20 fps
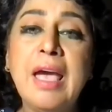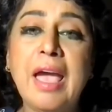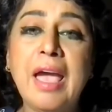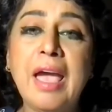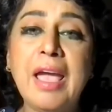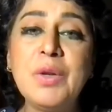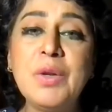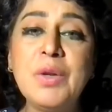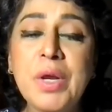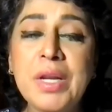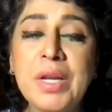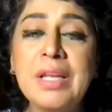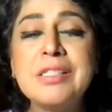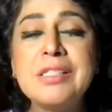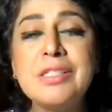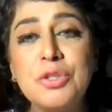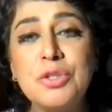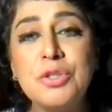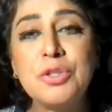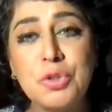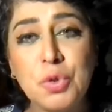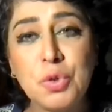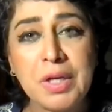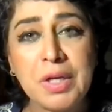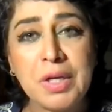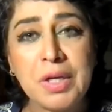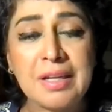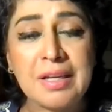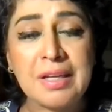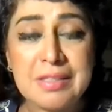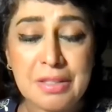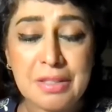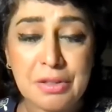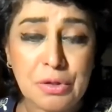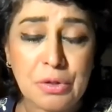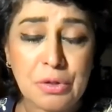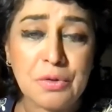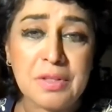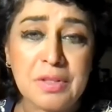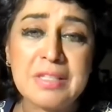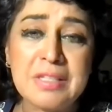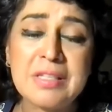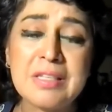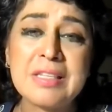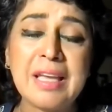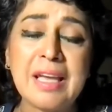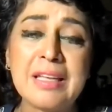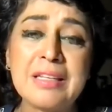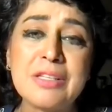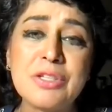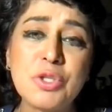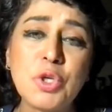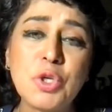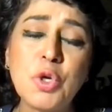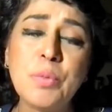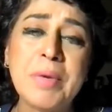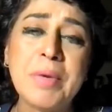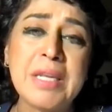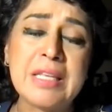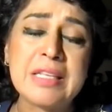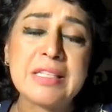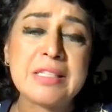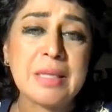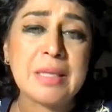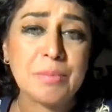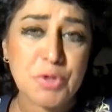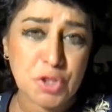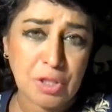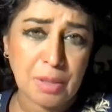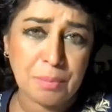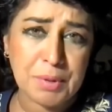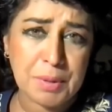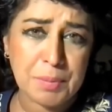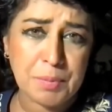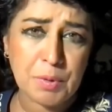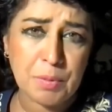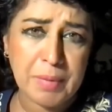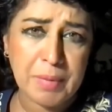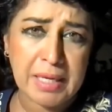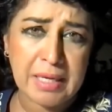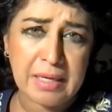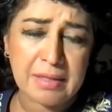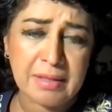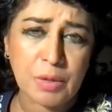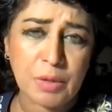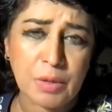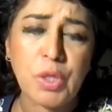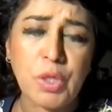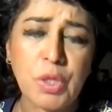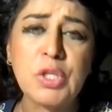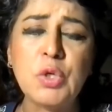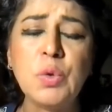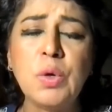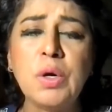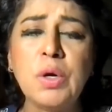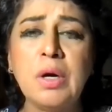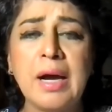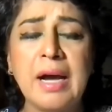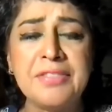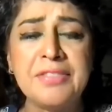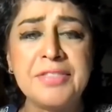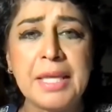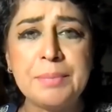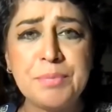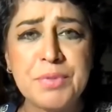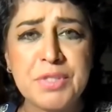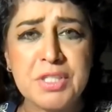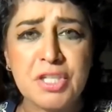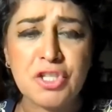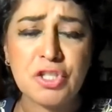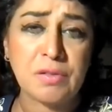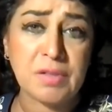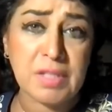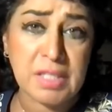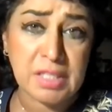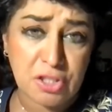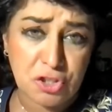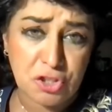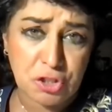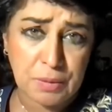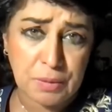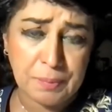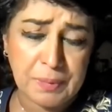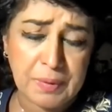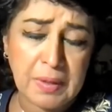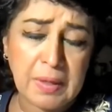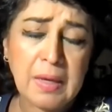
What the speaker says: And when I started talking, I say, this is again, so many assumptions that people make, that when you are at that position of leadership,